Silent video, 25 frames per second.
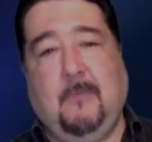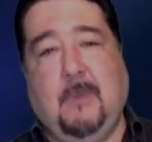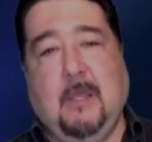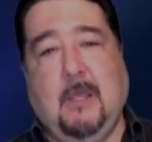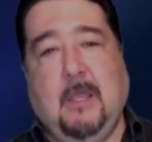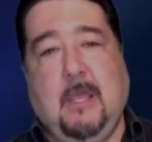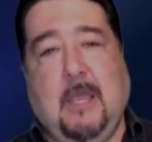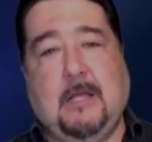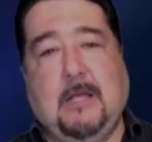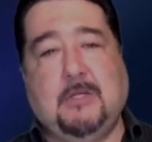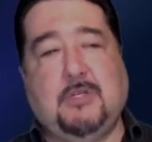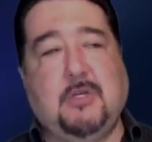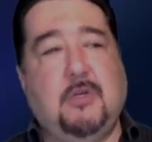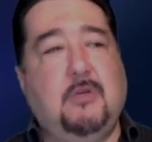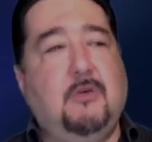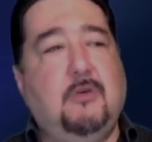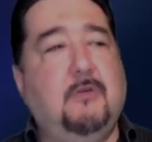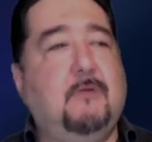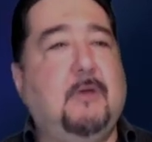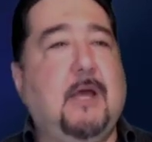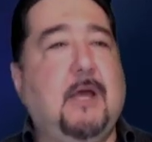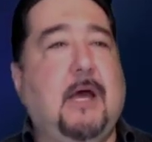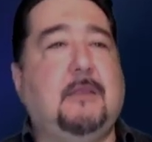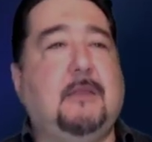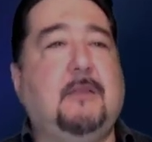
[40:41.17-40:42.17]
And so you've
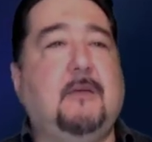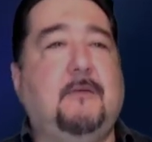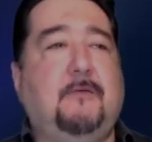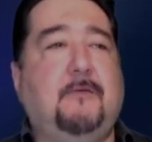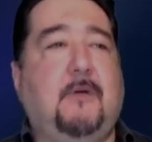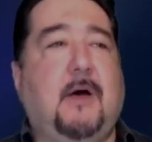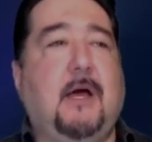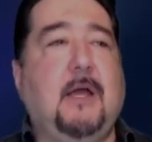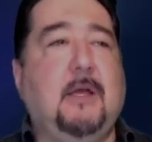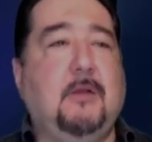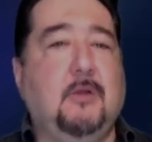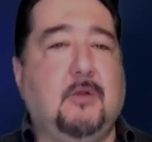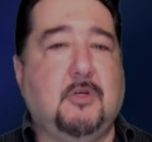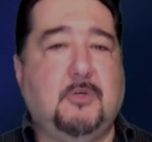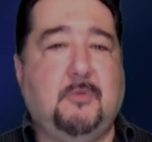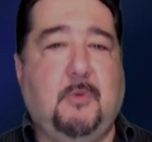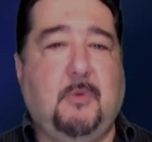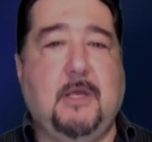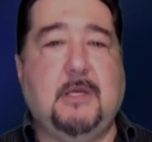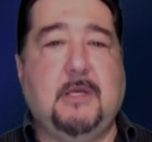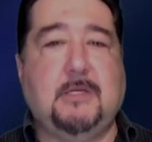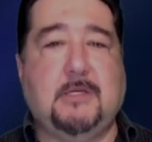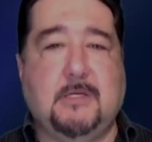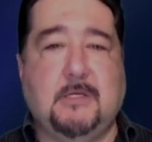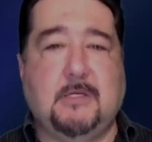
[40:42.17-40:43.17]
got to find those
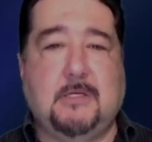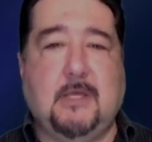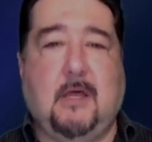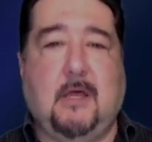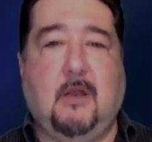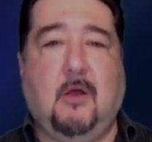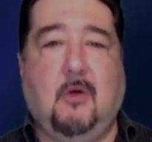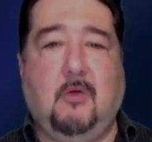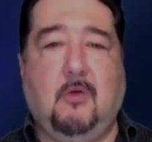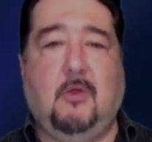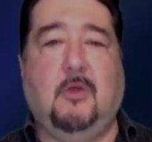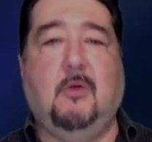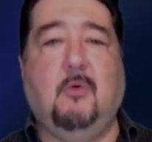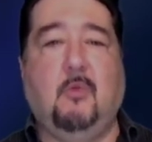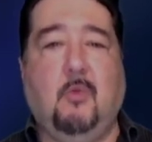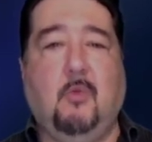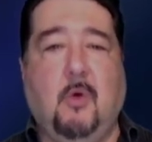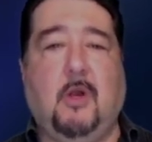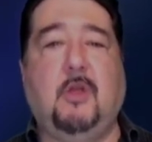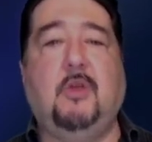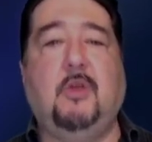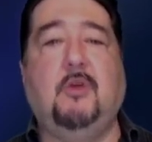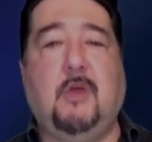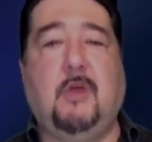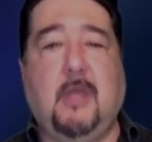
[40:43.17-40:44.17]
places that you, where
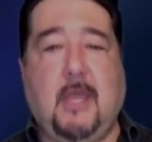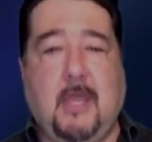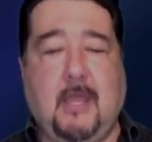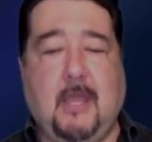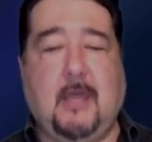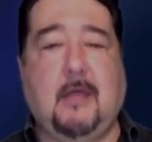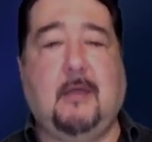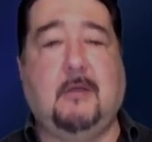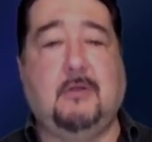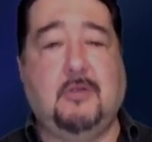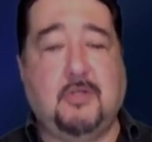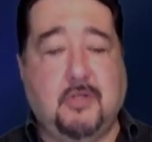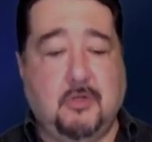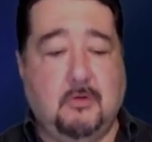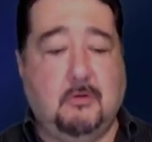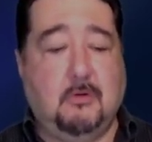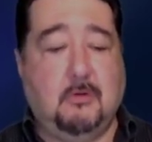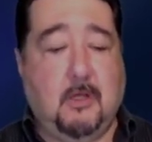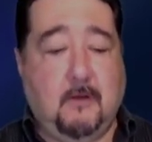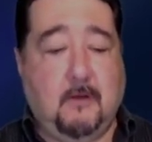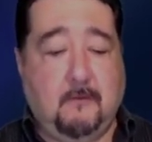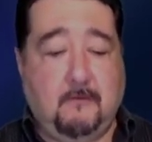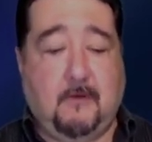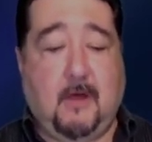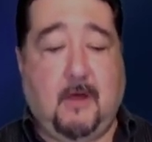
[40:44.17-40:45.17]
you can truly
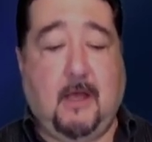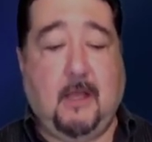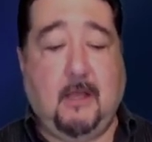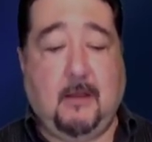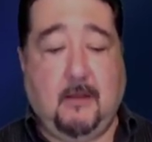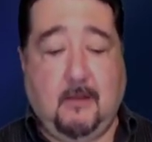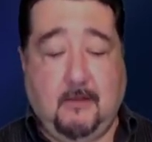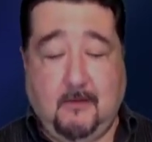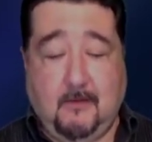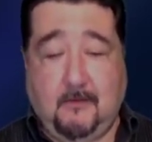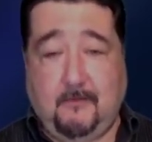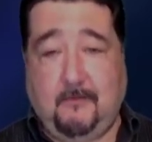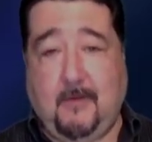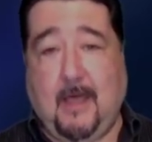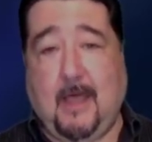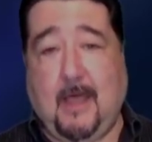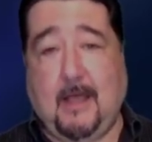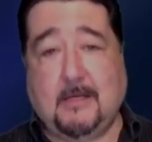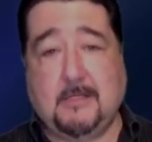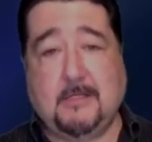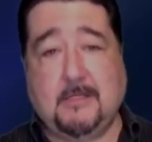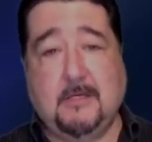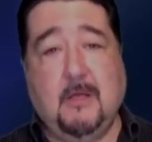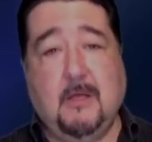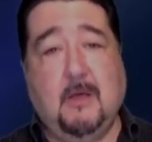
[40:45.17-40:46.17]
find the
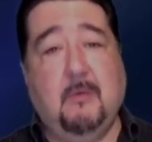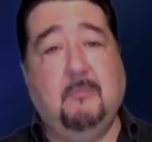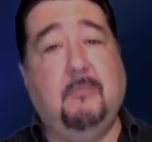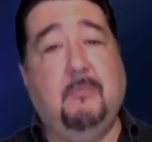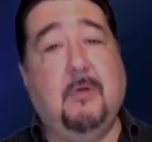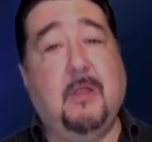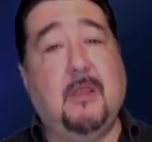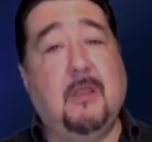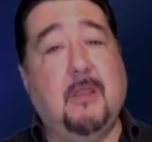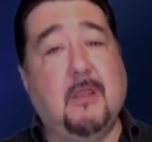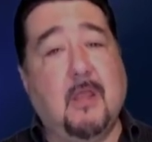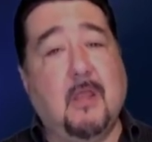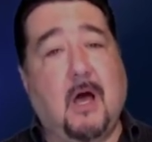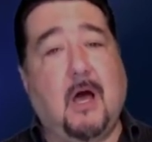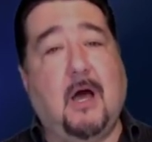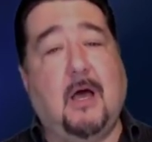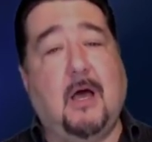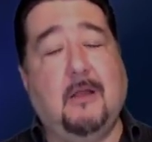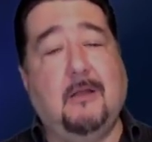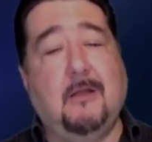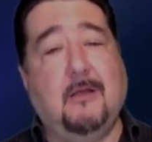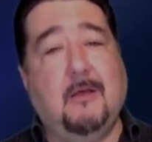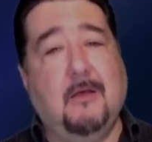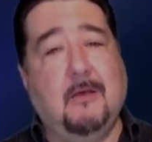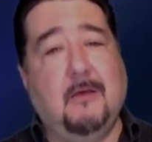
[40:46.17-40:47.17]
facts, but not
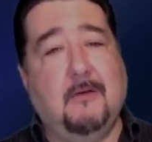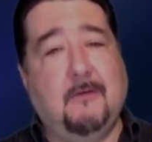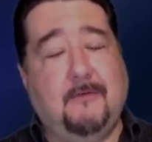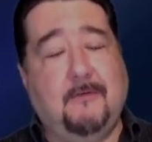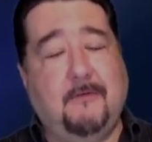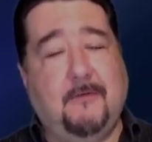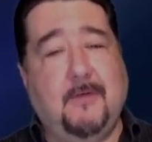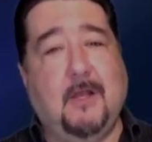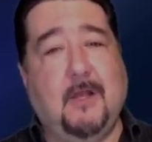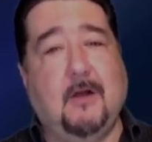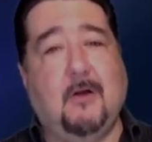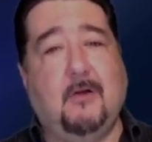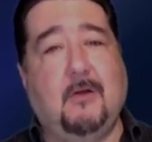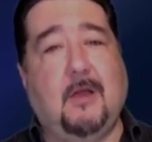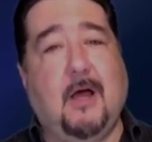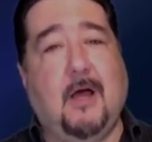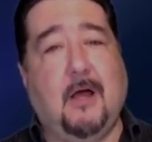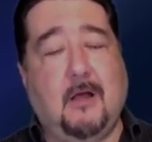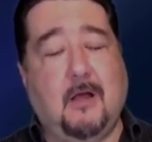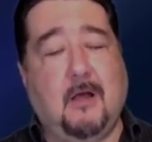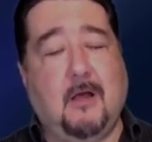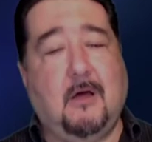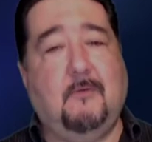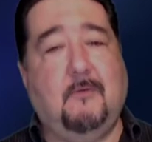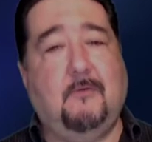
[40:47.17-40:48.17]
fear, not
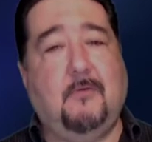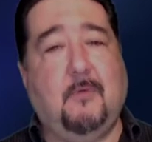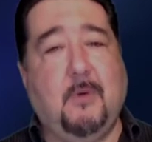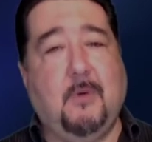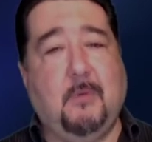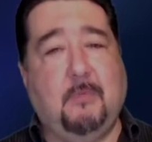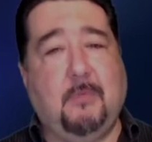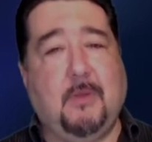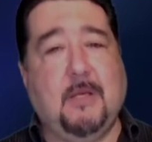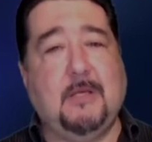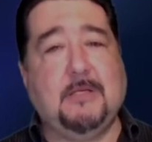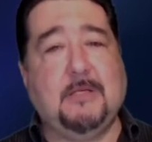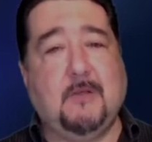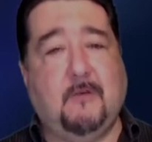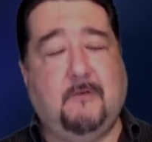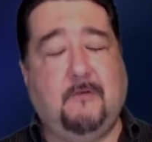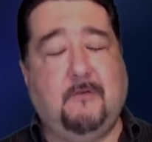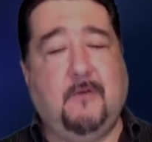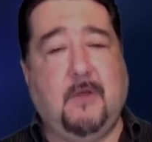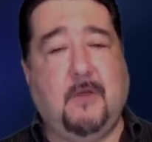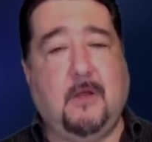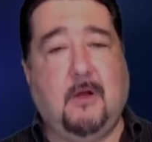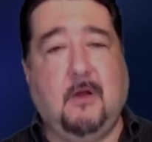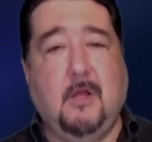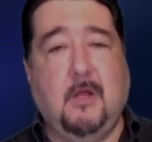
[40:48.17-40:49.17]
come from a place of
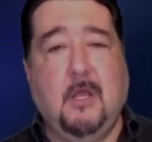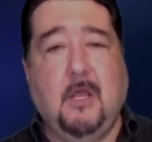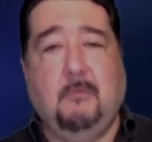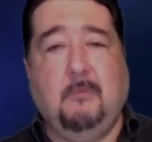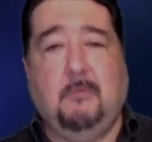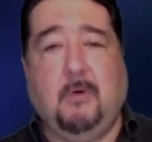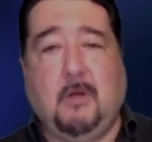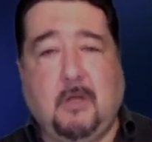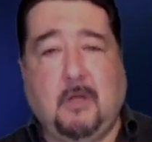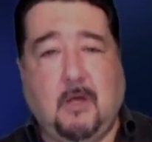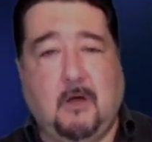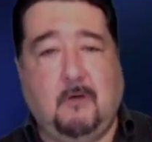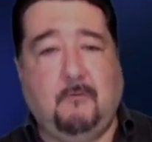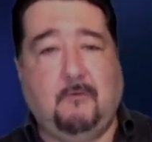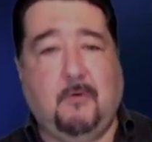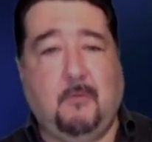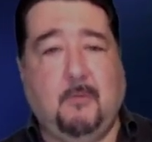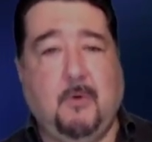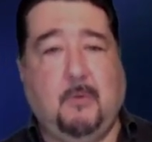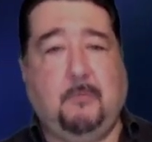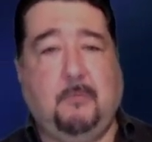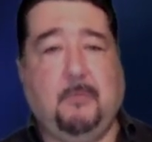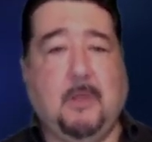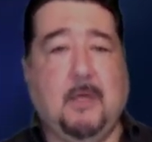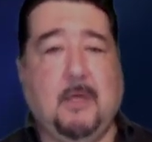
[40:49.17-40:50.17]
fear, but come from a
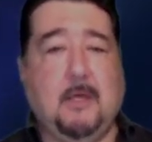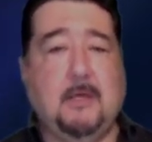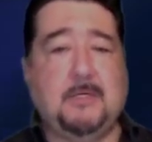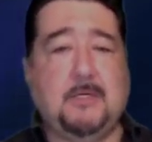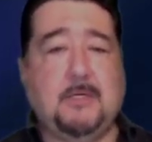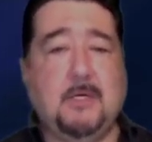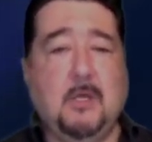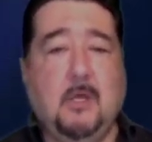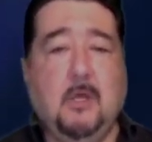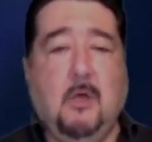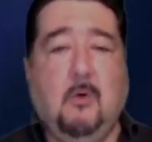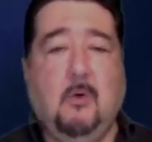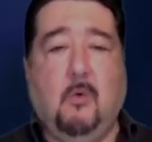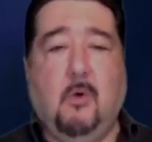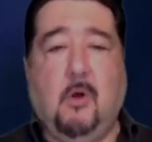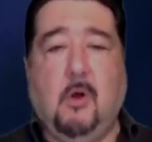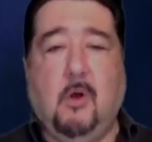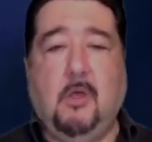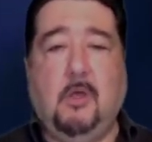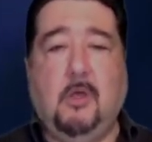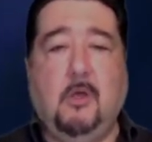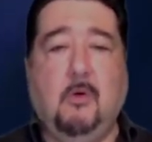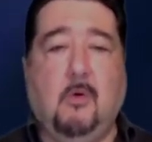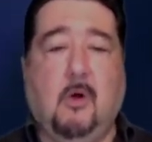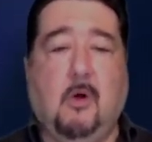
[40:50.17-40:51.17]
place where
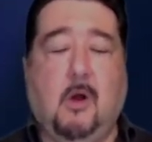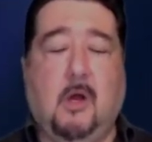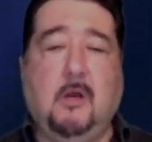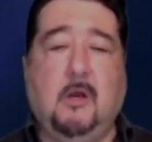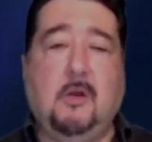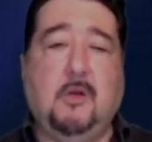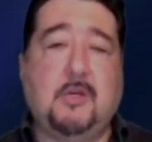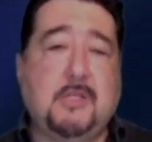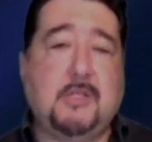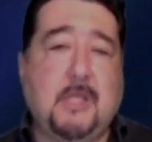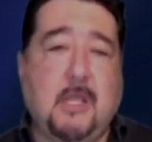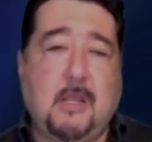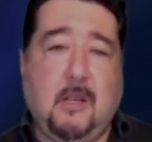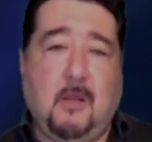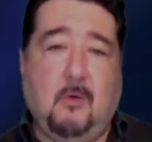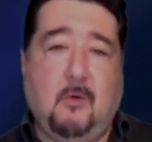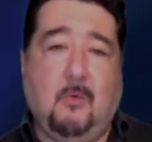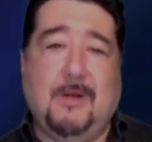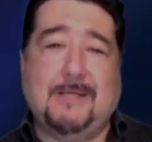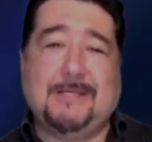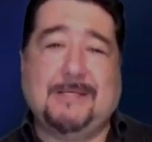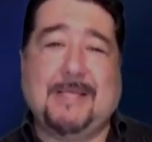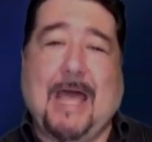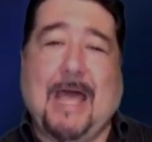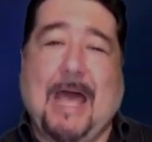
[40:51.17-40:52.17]
you are understanding what
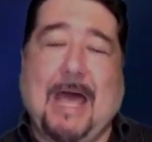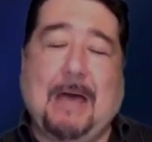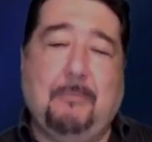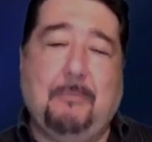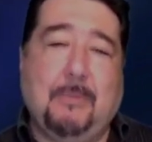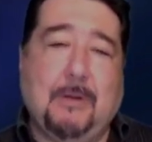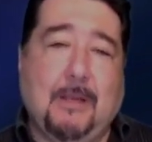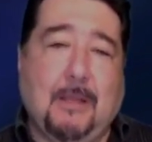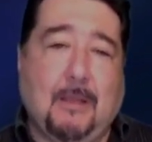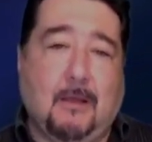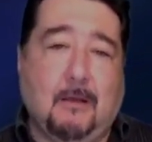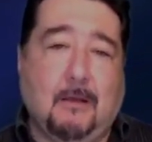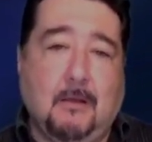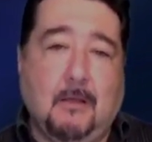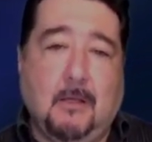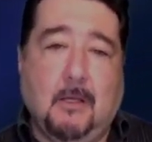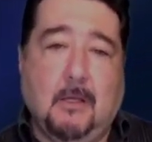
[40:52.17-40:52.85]
is happening.